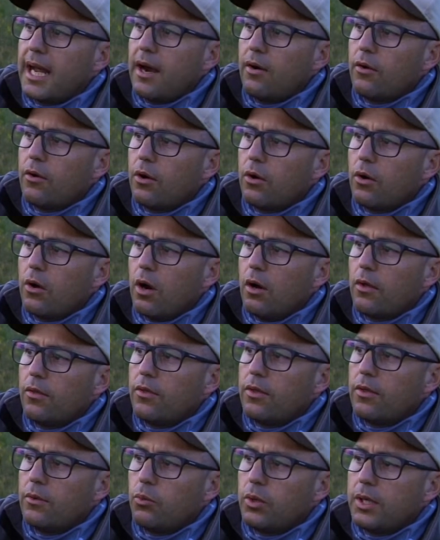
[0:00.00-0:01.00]
arrow on
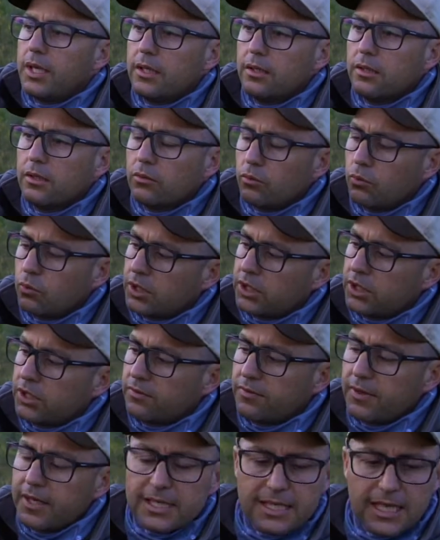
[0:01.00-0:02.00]
the wheel, which is
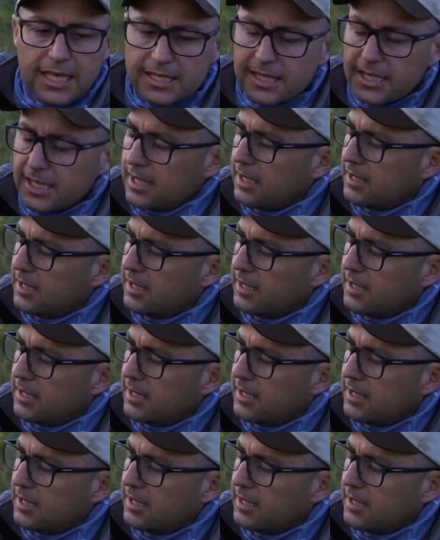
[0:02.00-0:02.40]
fantastic.